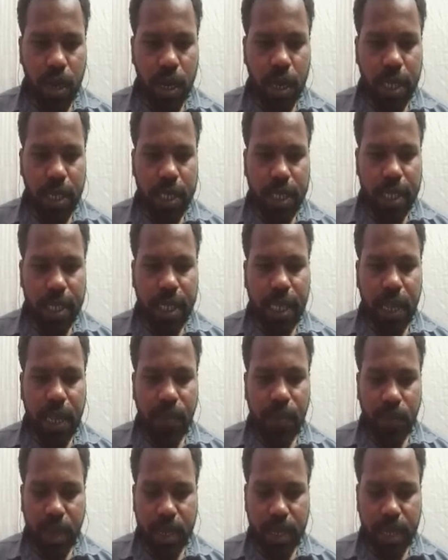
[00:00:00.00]
xtrain
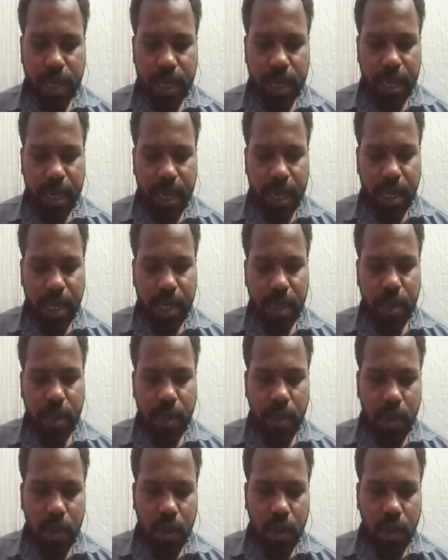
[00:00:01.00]
and y train, right?
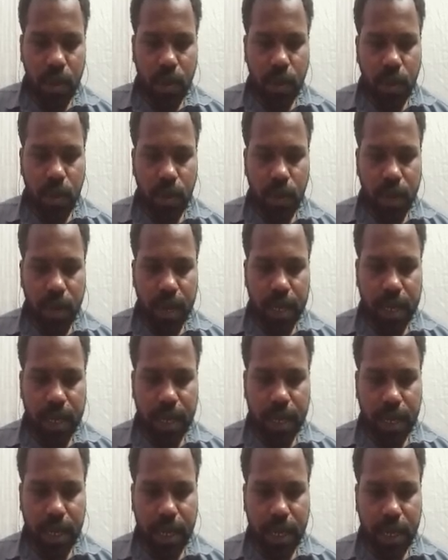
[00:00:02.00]
Y
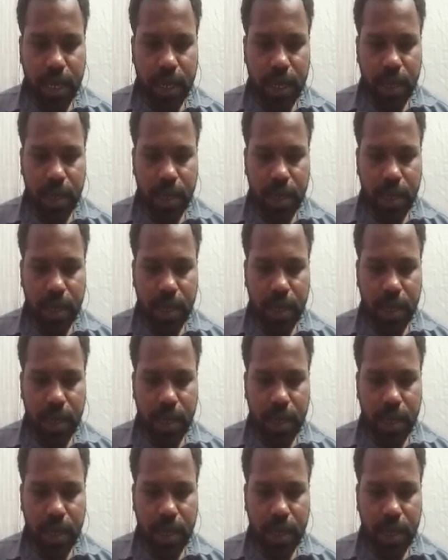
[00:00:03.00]
train.